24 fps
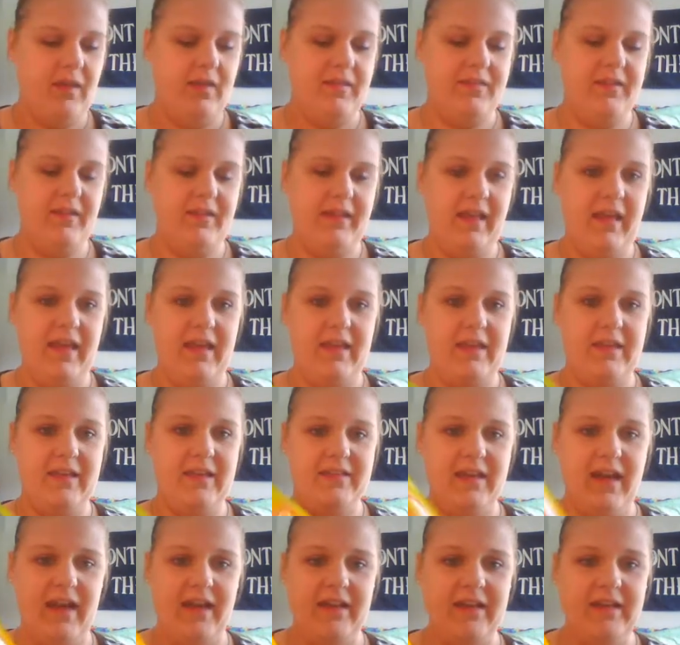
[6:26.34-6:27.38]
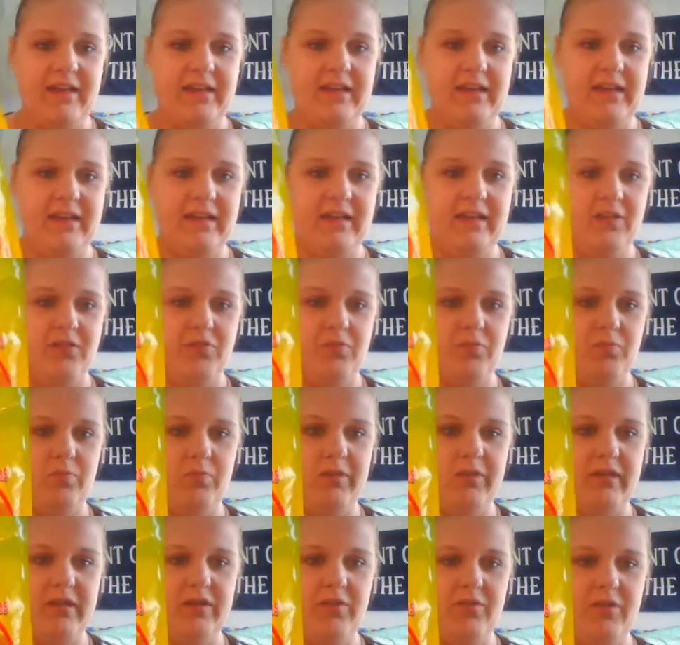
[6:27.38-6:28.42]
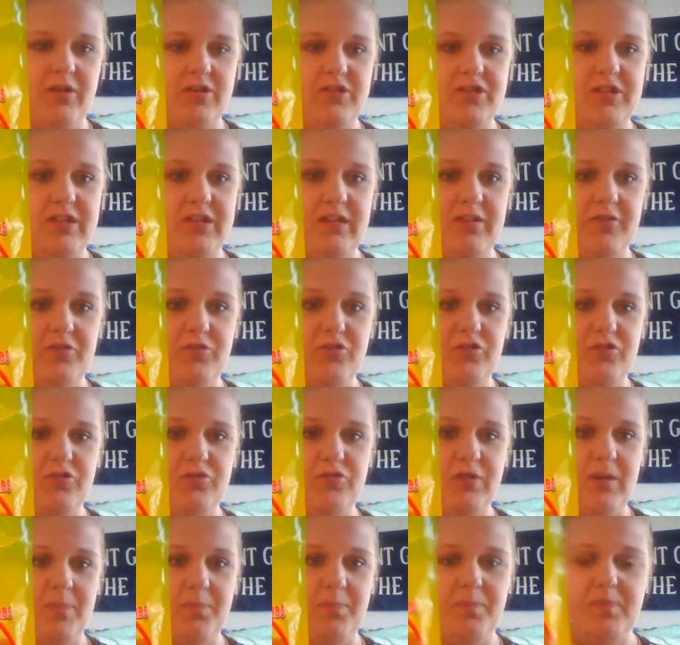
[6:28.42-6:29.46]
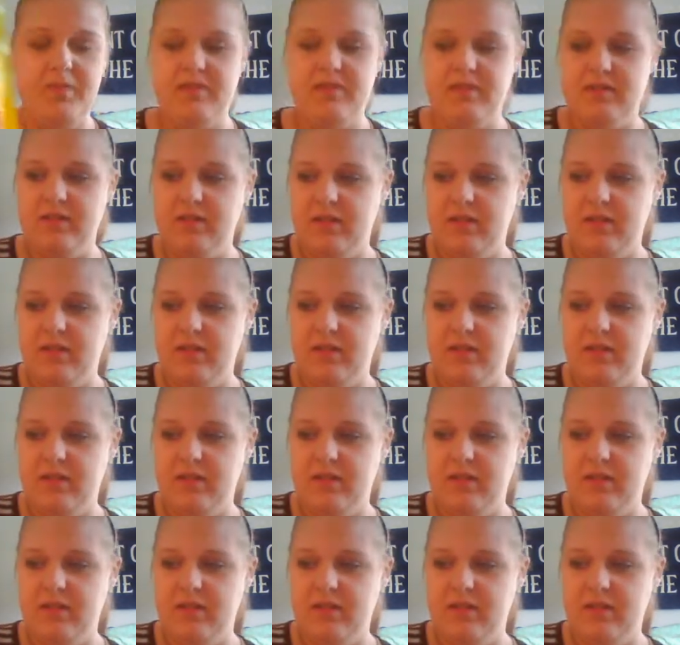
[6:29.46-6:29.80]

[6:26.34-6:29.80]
the like tiny, really crunchy little strips,